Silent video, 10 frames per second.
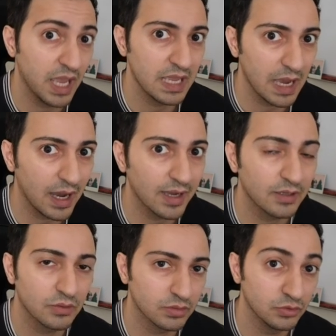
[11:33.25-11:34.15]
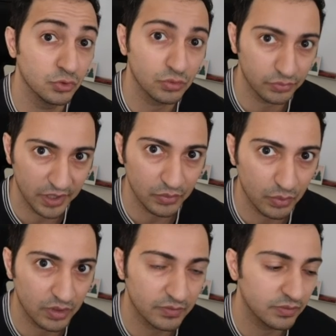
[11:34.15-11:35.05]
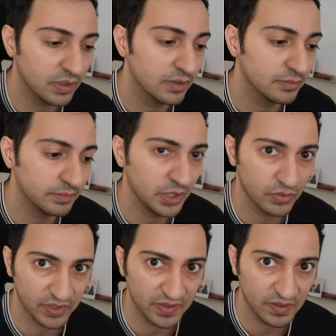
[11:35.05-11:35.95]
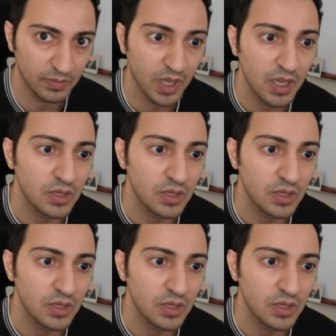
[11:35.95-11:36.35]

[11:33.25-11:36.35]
AI or neural network uh, you know system.